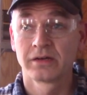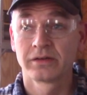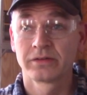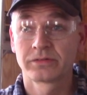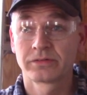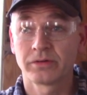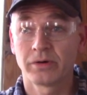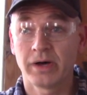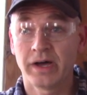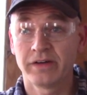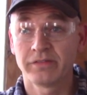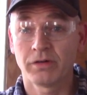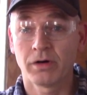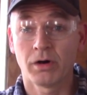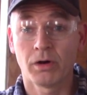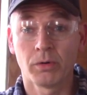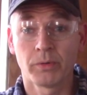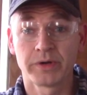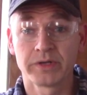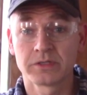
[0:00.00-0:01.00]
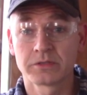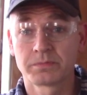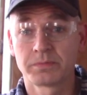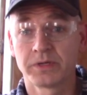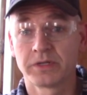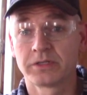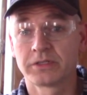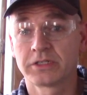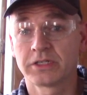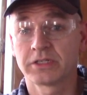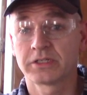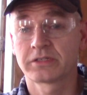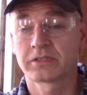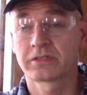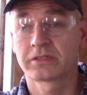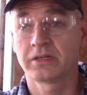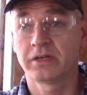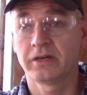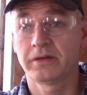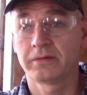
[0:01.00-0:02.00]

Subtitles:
So I've always been just,